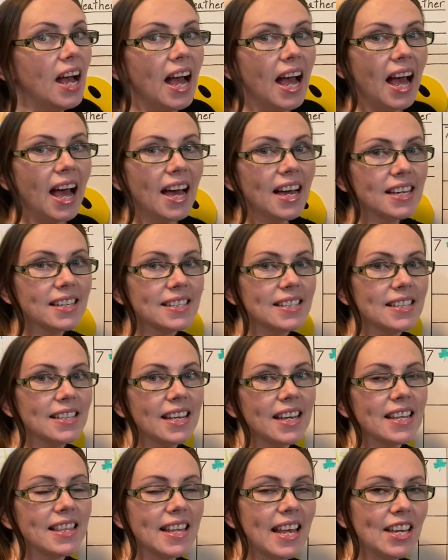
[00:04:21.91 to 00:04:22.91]

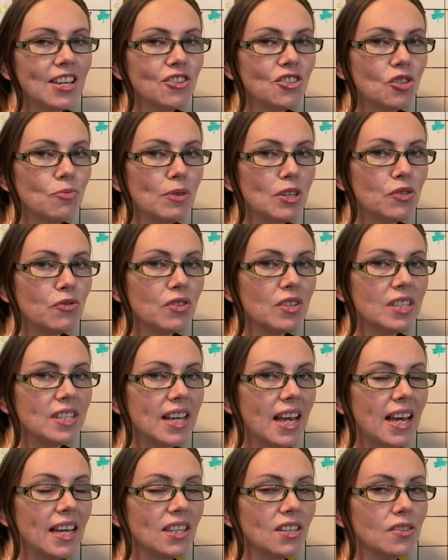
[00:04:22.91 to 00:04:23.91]
Excellent. Thank you so much for
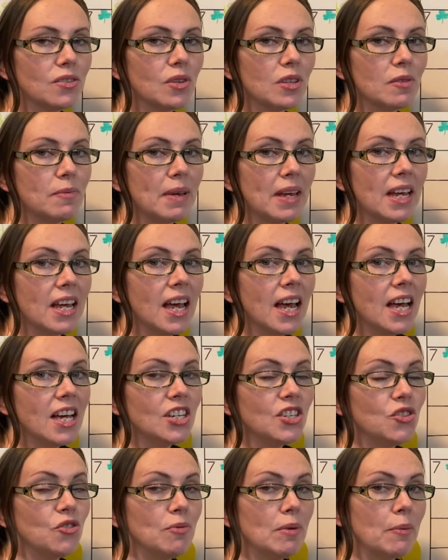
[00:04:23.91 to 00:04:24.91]
saying those with me. Do
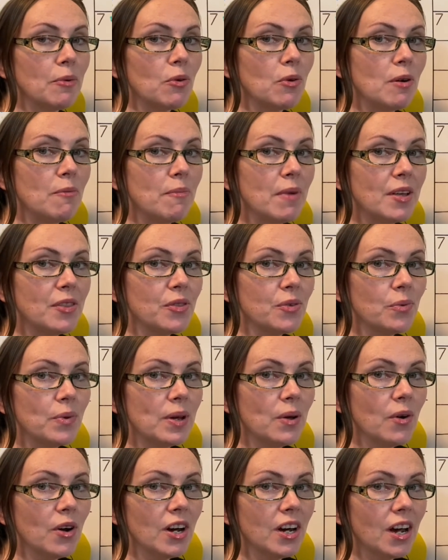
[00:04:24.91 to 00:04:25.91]
you remember what month we
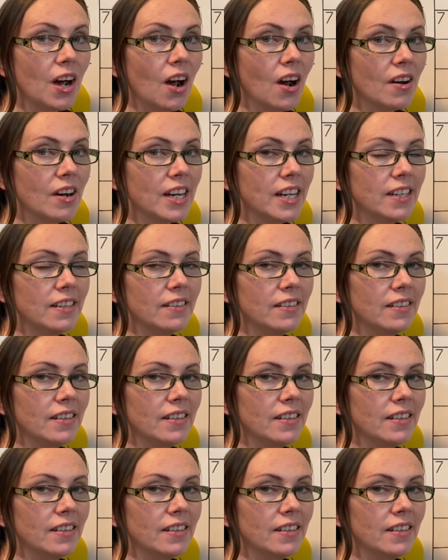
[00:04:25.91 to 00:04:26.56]
are in?